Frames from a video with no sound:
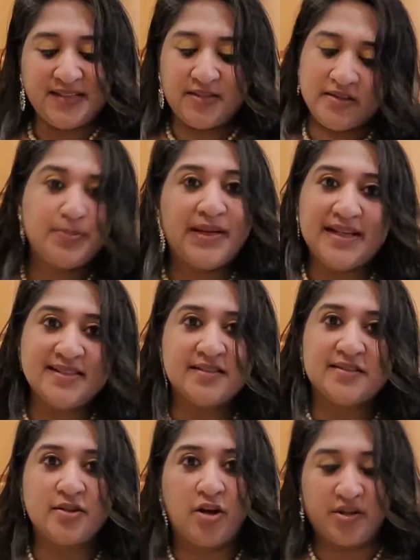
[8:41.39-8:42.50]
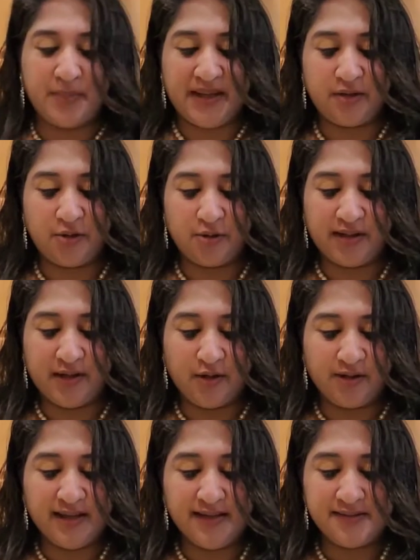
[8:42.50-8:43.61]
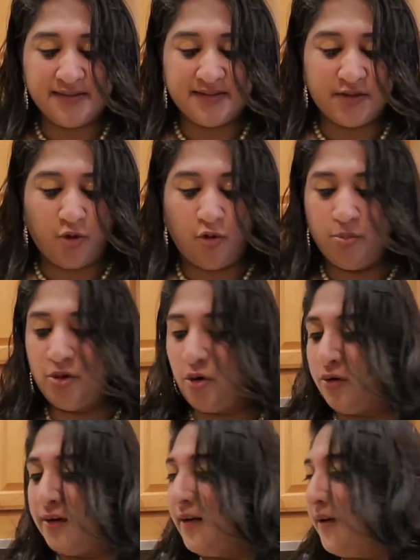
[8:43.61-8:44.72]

Spinach is not microgreen, okay, just homegrown